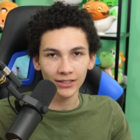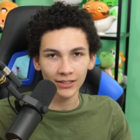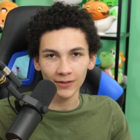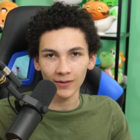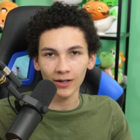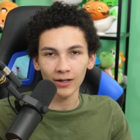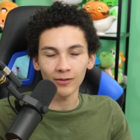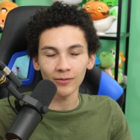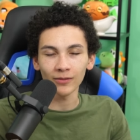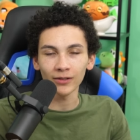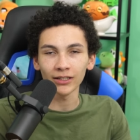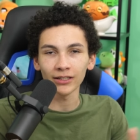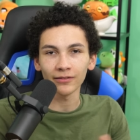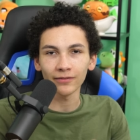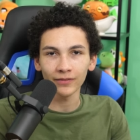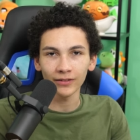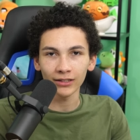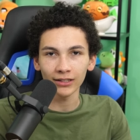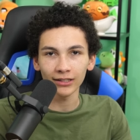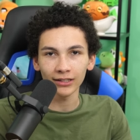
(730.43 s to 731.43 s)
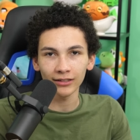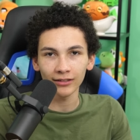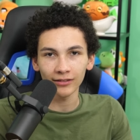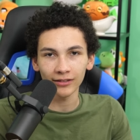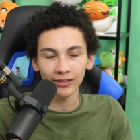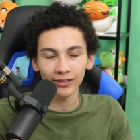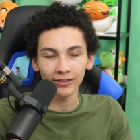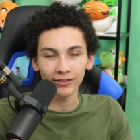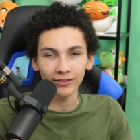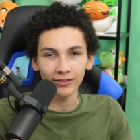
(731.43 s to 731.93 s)
So I don't really feel like
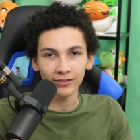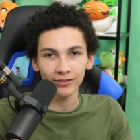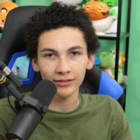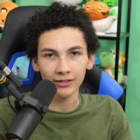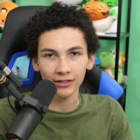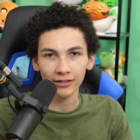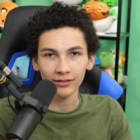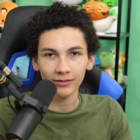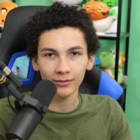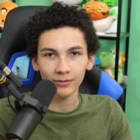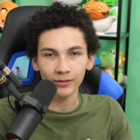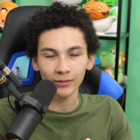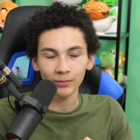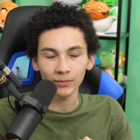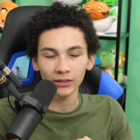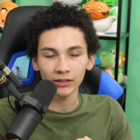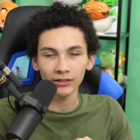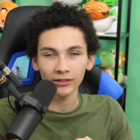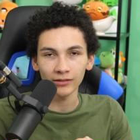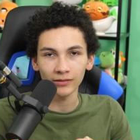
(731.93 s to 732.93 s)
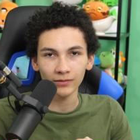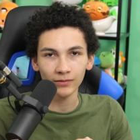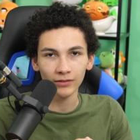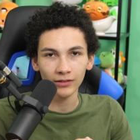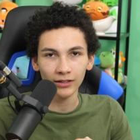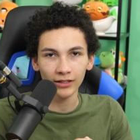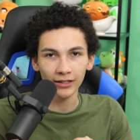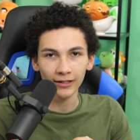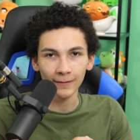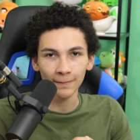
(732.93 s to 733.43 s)
getting a second opinion
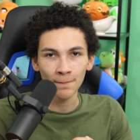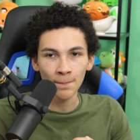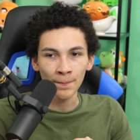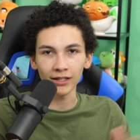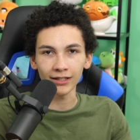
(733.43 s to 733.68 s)
for that.